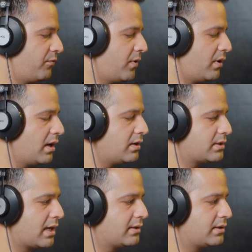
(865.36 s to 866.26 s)
for
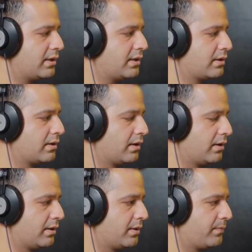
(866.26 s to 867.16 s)
us, I think
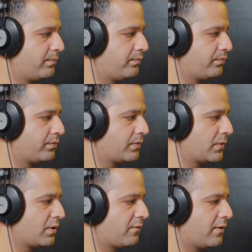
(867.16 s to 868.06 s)

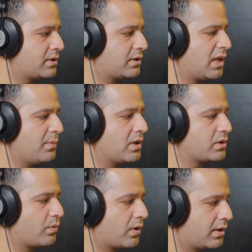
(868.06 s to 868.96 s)
first 3
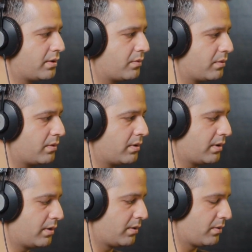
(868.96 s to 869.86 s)
months were
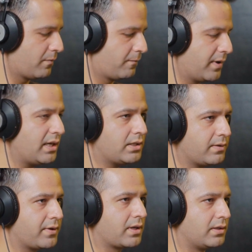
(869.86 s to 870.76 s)
very
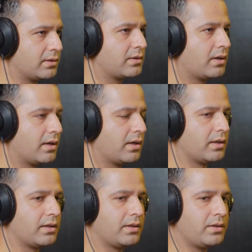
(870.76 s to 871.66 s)
difficult.
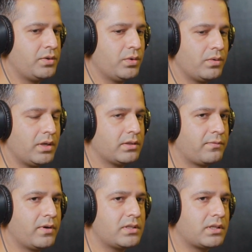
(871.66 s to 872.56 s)
The
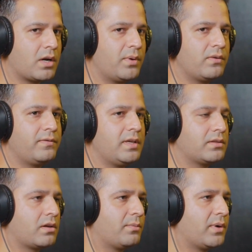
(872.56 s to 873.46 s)
first couple of
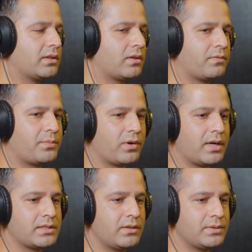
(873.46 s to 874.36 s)
weeks or a month of
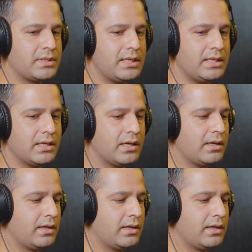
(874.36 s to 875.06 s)
progress you see